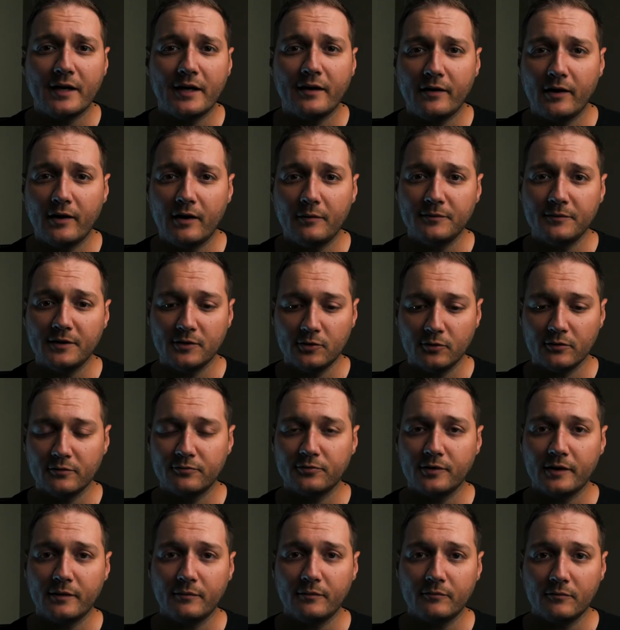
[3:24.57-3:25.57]
of help the door
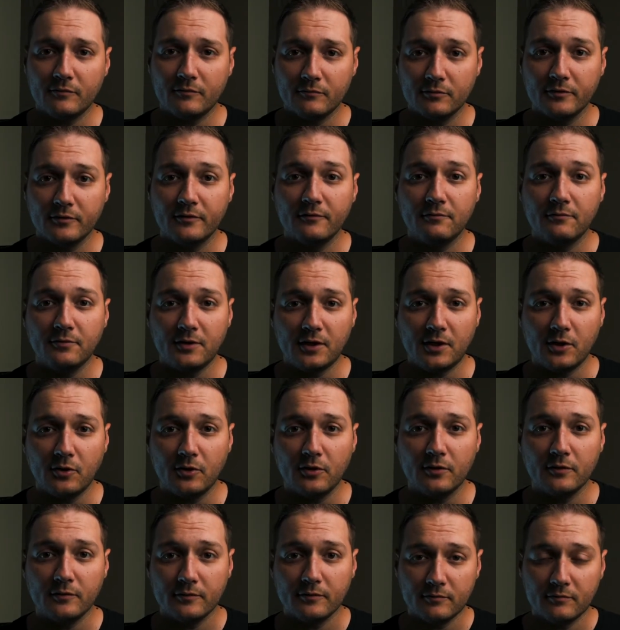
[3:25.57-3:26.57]
frame
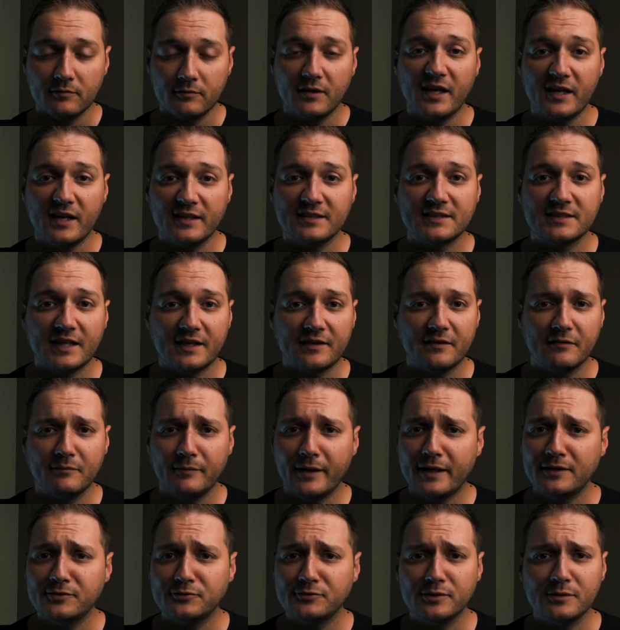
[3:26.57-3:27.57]
reveal the inside of the
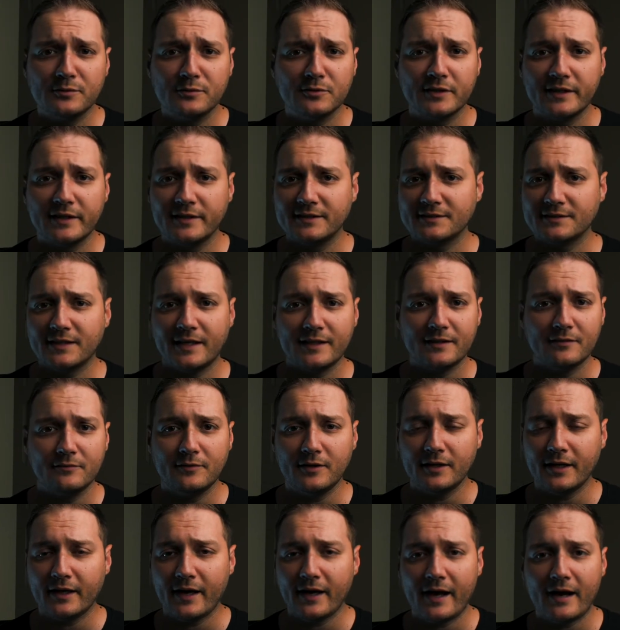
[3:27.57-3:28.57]
bedroom or inside of
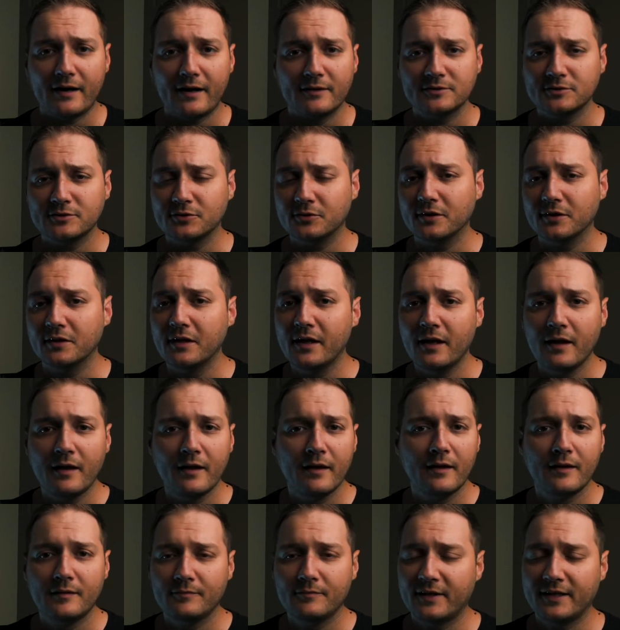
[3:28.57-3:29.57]
the house or
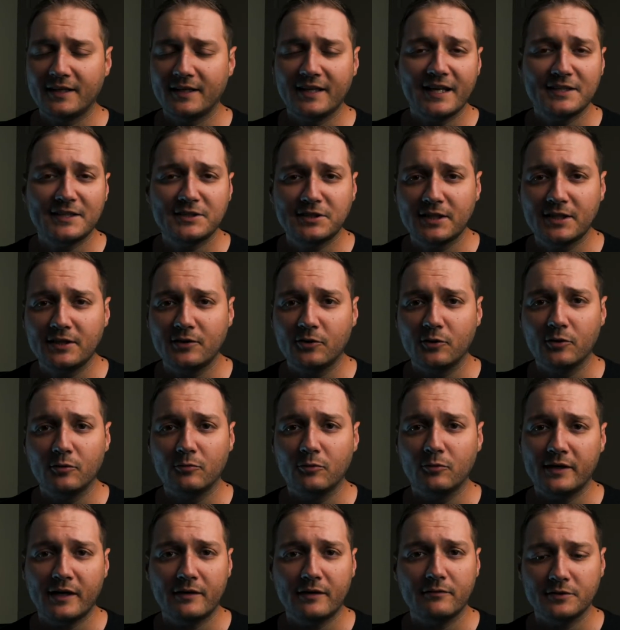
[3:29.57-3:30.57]
the kitchen or
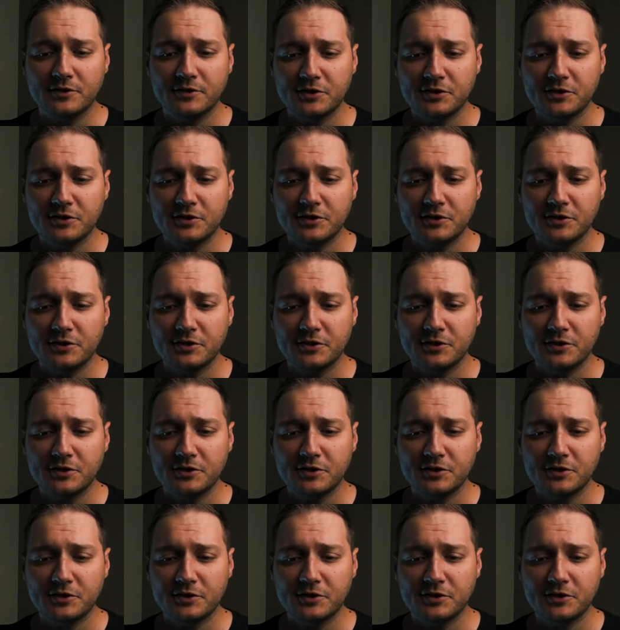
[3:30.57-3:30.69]
whatever.